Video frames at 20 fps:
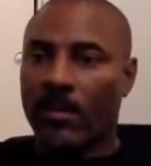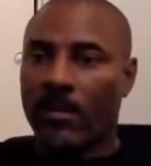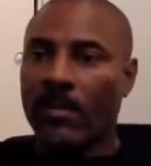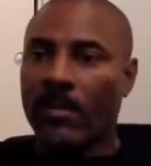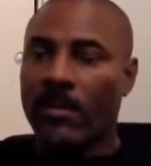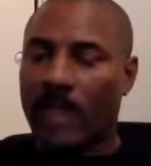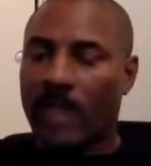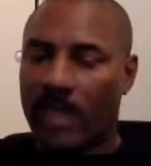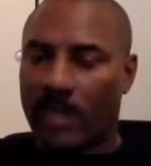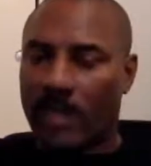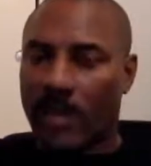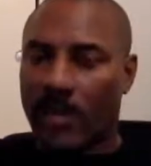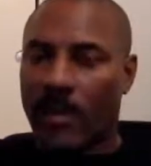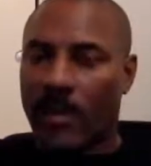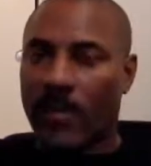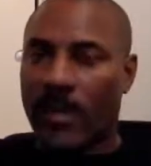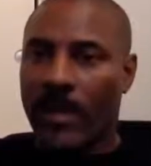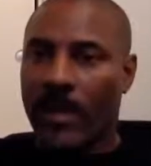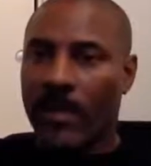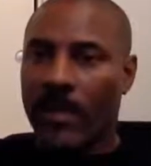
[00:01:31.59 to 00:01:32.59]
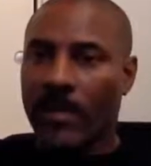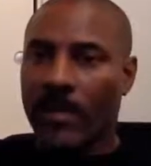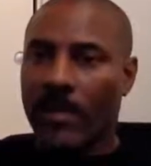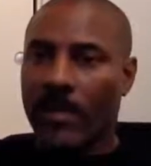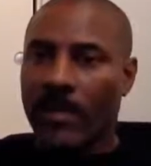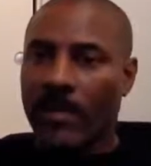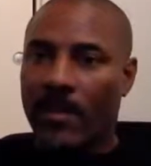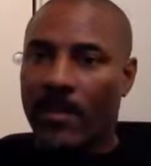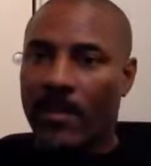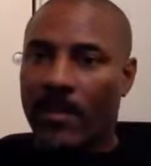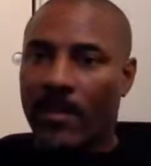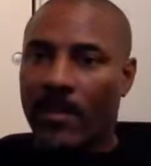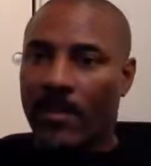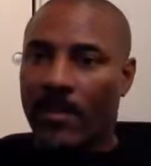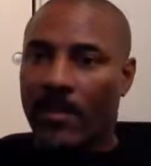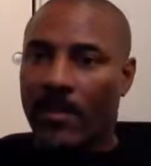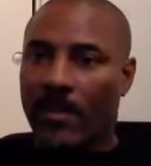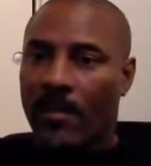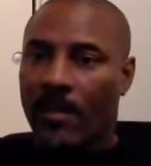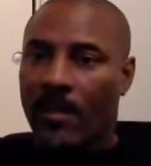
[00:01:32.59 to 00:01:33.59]
Saturated fat.
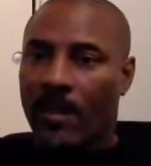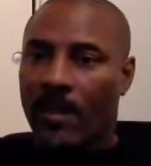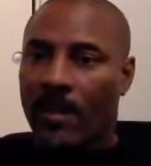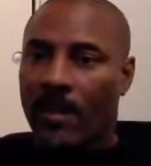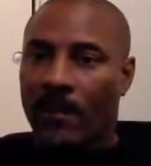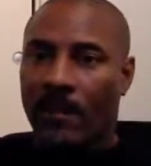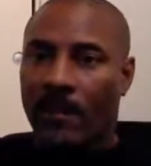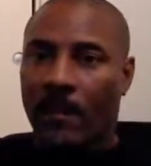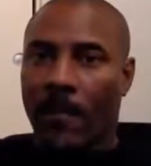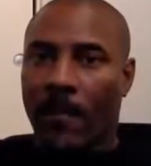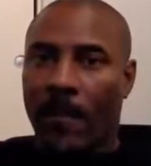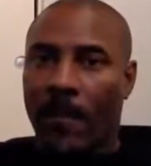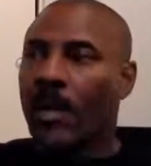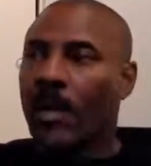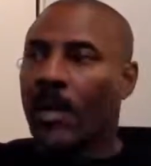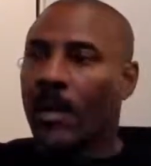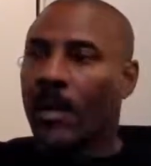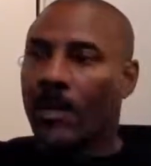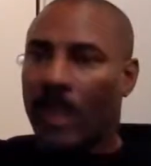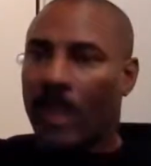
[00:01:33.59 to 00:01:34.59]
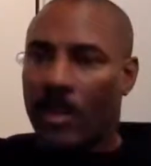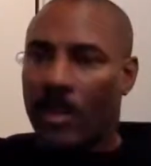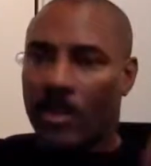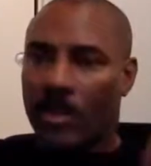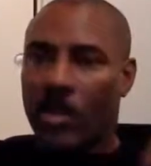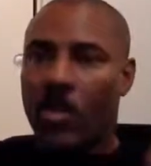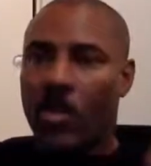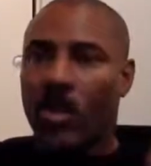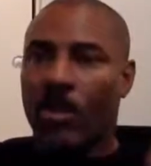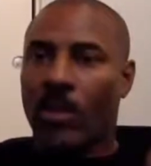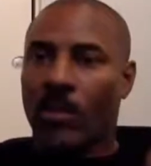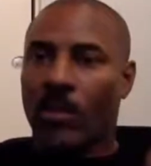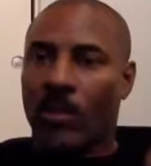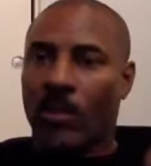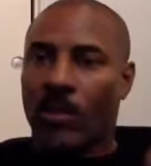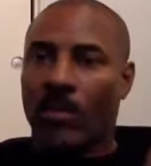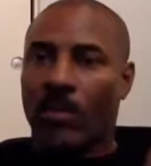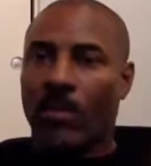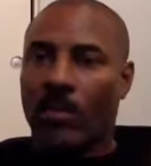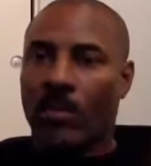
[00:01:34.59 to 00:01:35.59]
But I use coconut
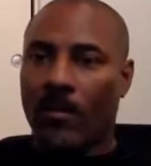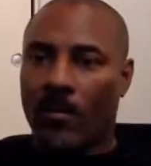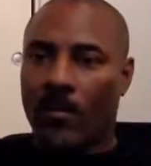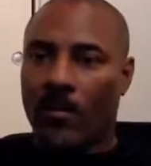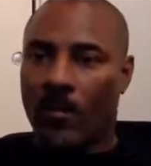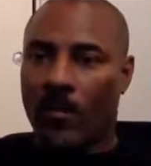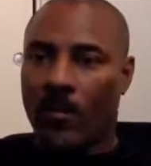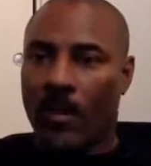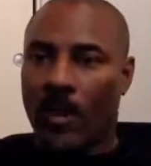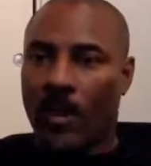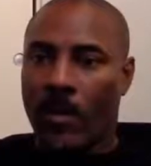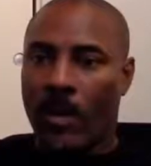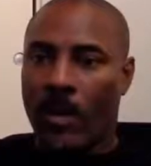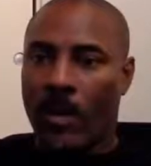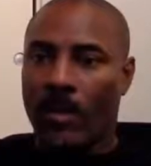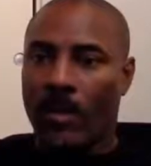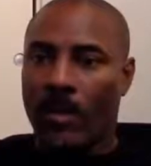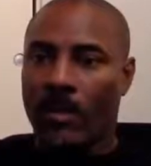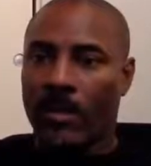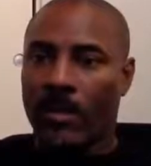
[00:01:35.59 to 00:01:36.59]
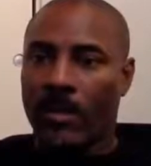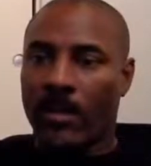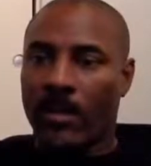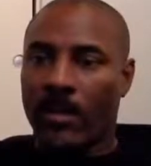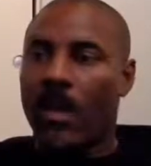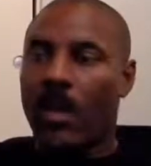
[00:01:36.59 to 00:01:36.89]
milk for my grains,